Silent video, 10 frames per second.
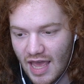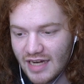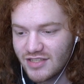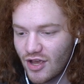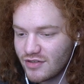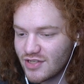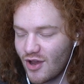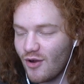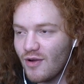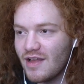And it's
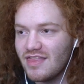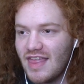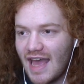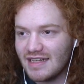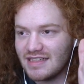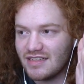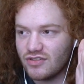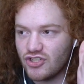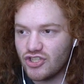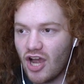also, that
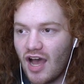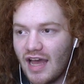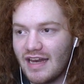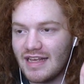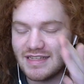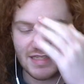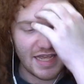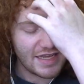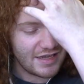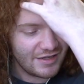shot is
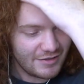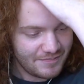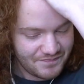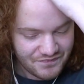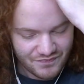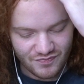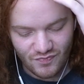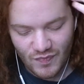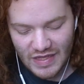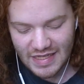like,
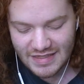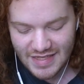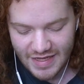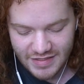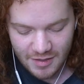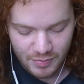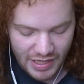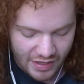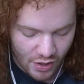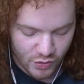it takes up
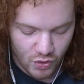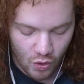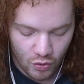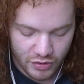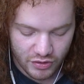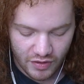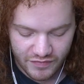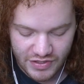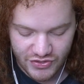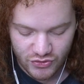like a quarter
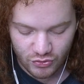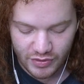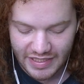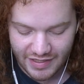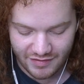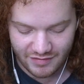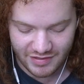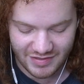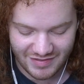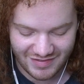of the screen.
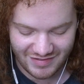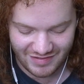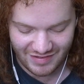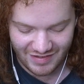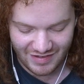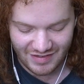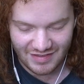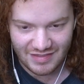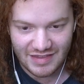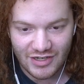
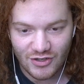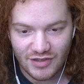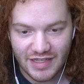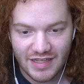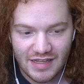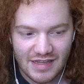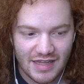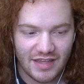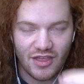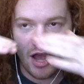Literally.
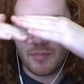Like the